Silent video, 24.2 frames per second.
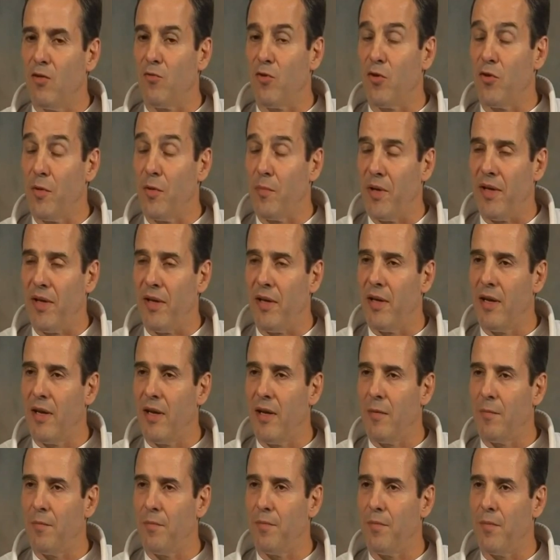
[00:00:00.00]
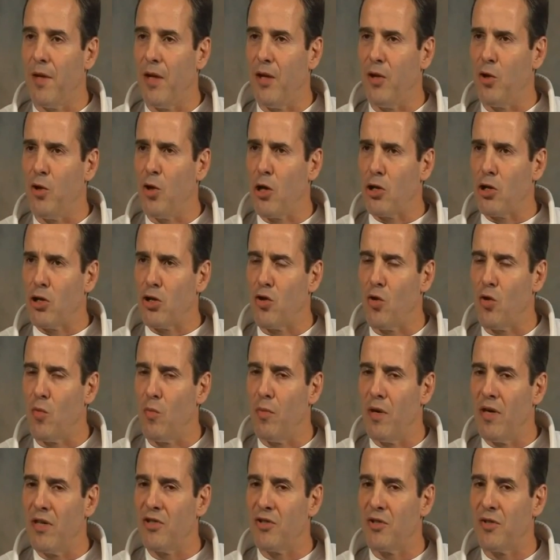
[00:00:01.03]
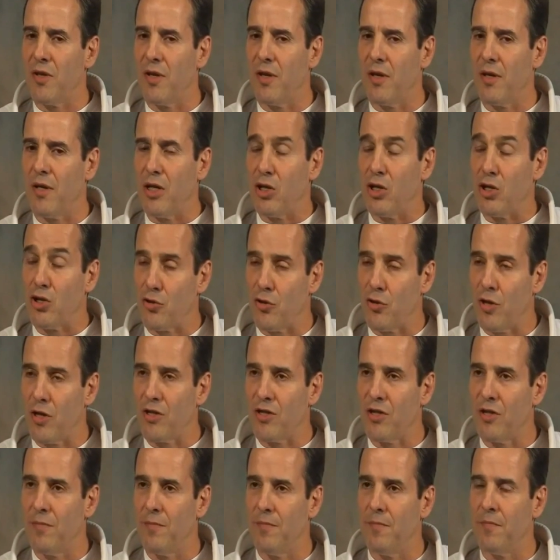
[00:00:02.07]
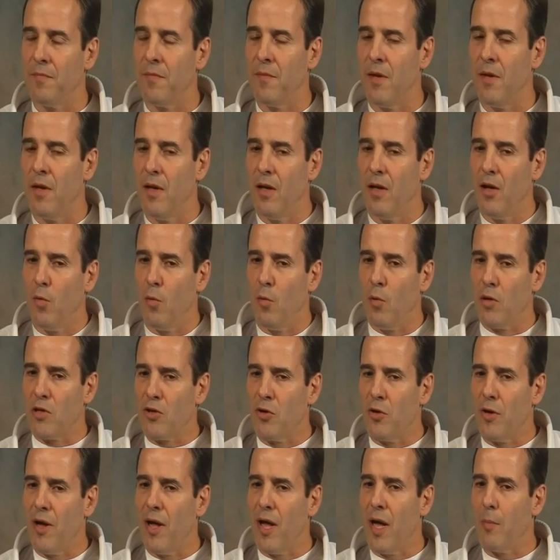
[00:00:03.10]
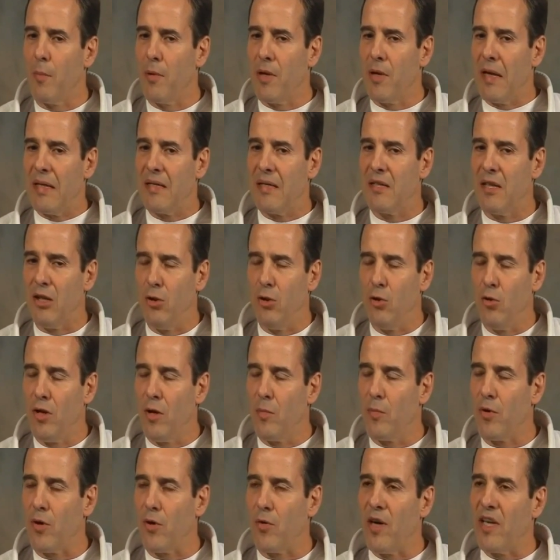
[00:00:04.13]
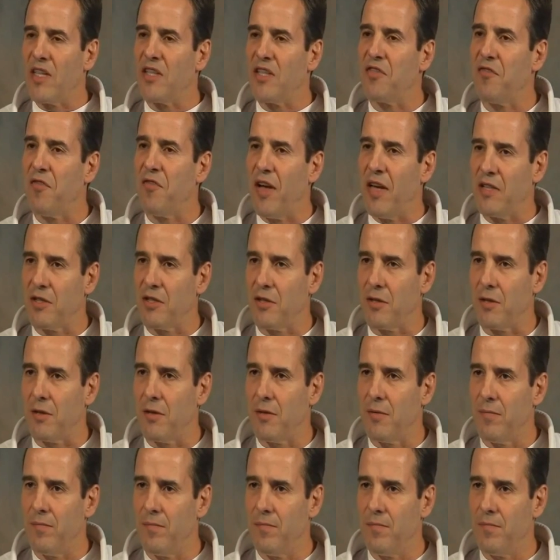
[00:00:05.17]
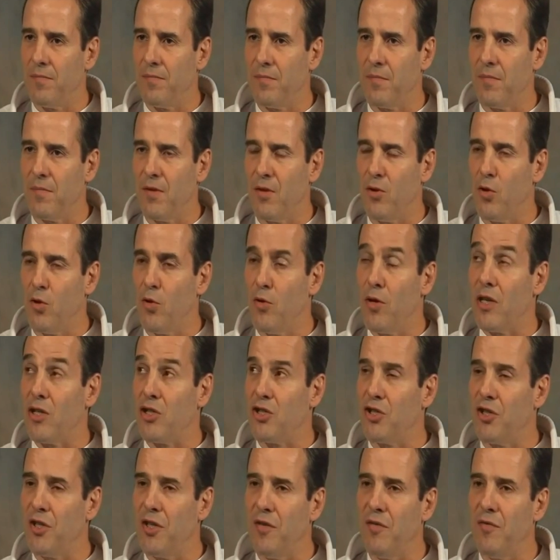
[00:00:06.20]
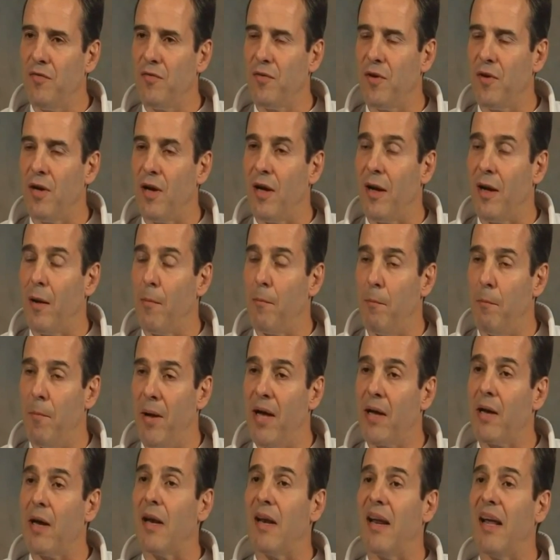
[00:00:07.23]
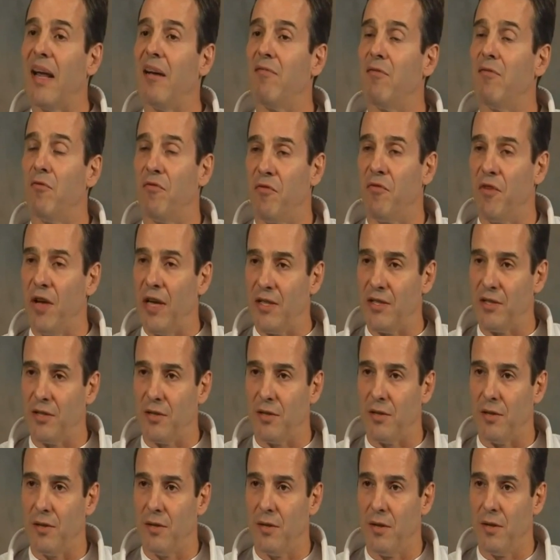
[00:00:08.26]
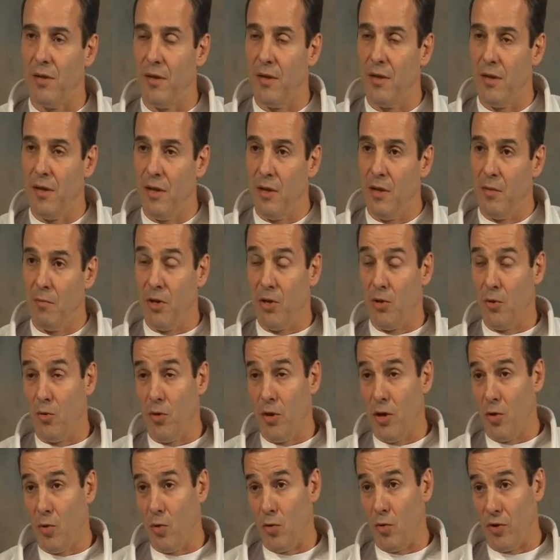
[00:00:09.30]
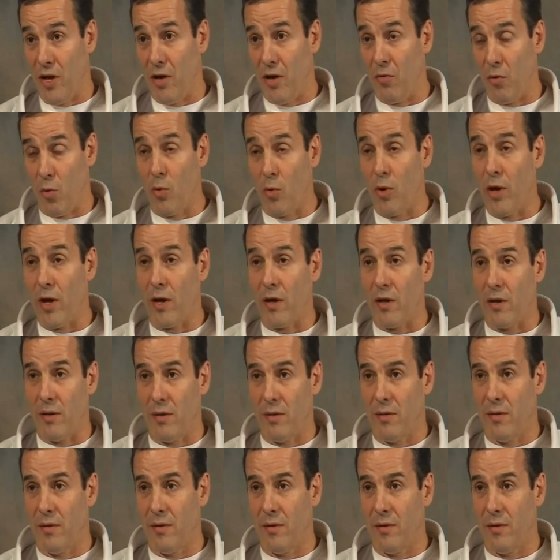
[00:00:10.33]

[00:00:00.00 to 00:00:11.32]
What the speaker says: from the beginning and not so much instruction, what's going to happen is you're going to progress faster. You're going to achieve a better level faster, but you're going to go down quicker.